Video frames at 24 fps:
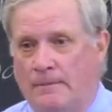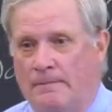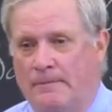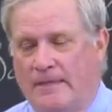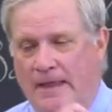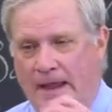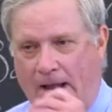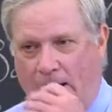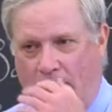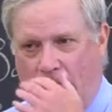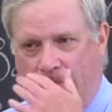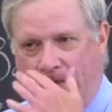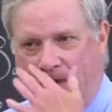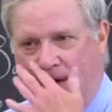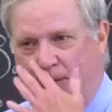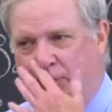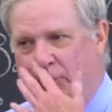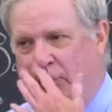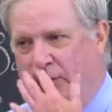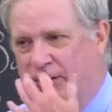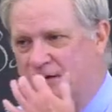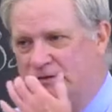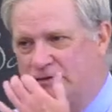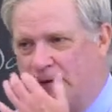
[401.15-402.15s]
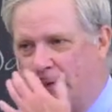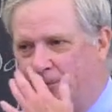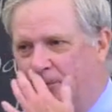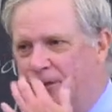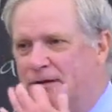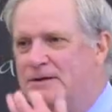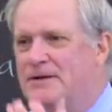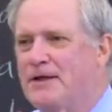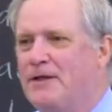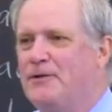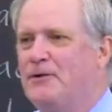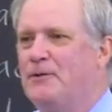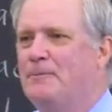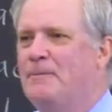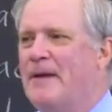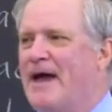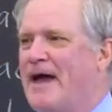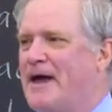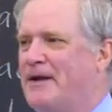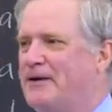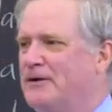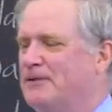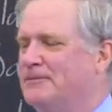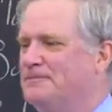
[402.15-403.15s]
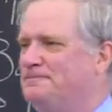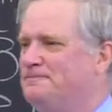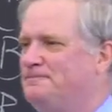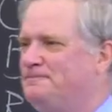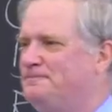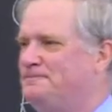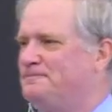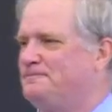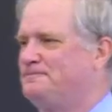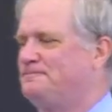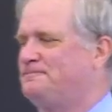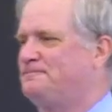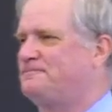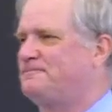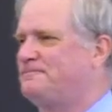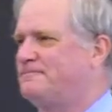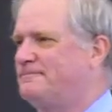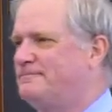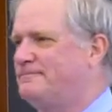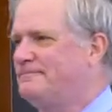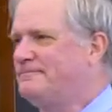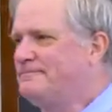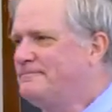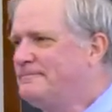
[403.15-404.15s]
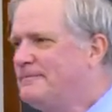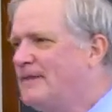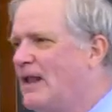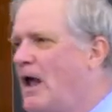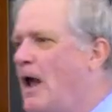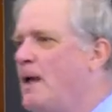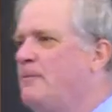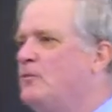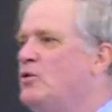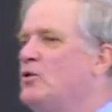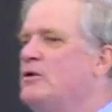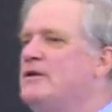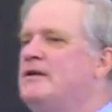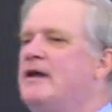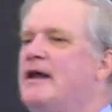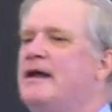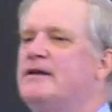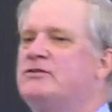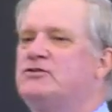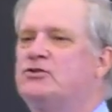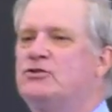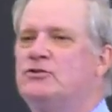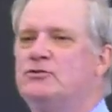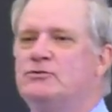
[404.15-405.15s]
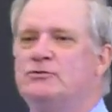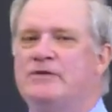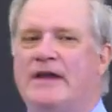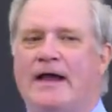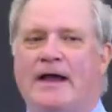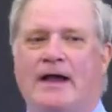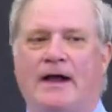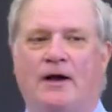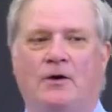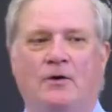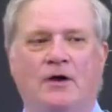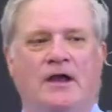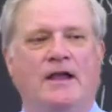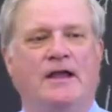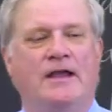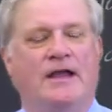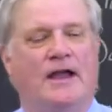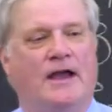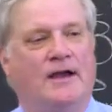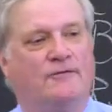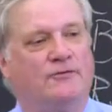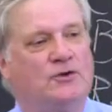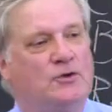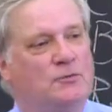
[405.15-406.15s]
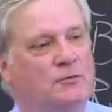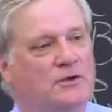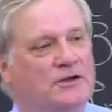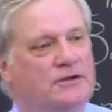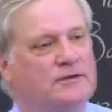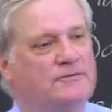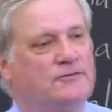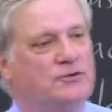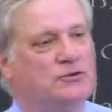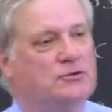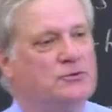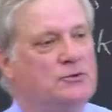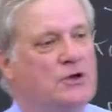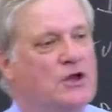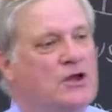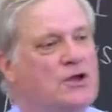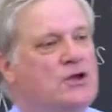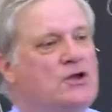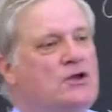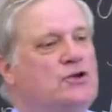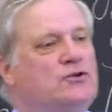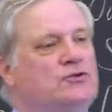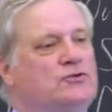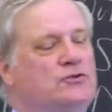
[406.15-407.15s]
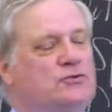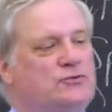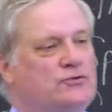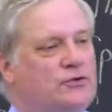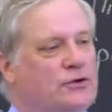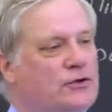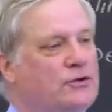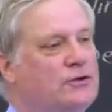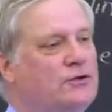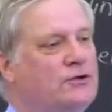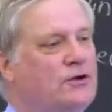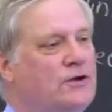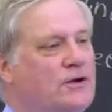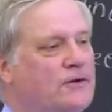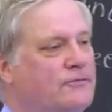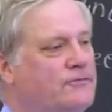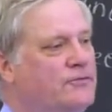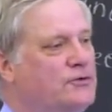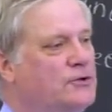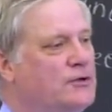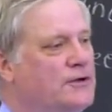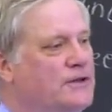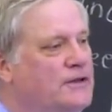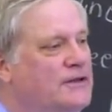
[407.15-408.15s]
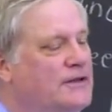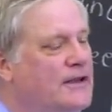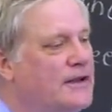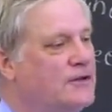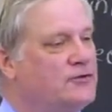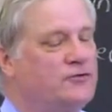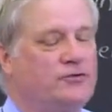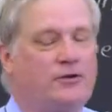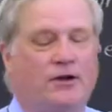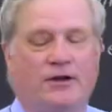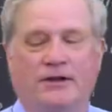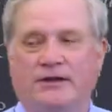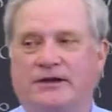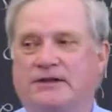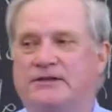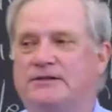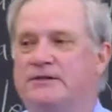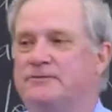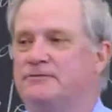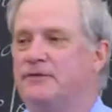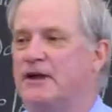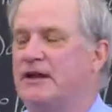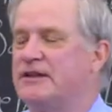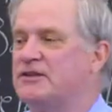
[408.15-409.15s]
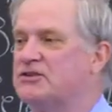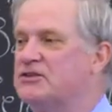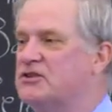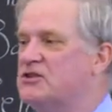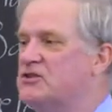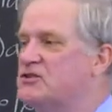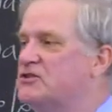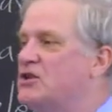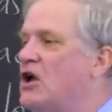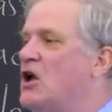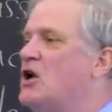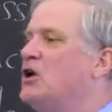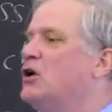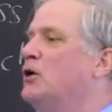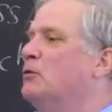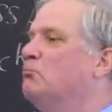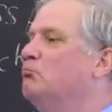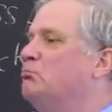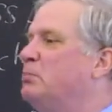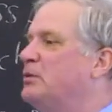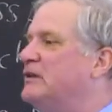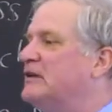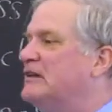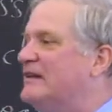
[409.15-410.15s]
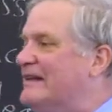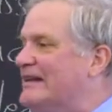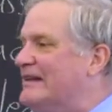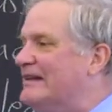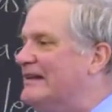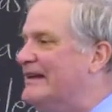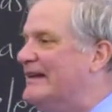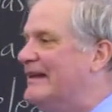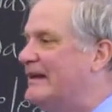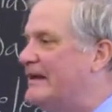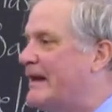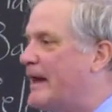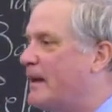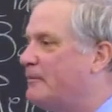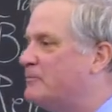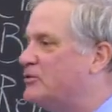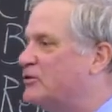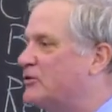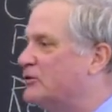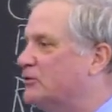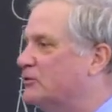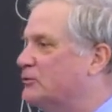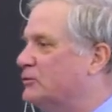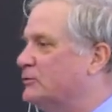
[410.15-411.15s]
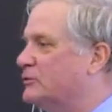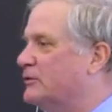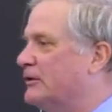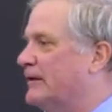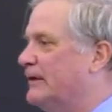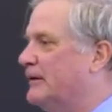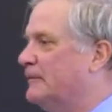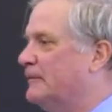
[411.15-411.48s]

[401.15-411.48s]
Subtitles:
Now, that brings up another matter. I'm going to ask you now, every one of you, to turn off your electronic devices completely and absolutely.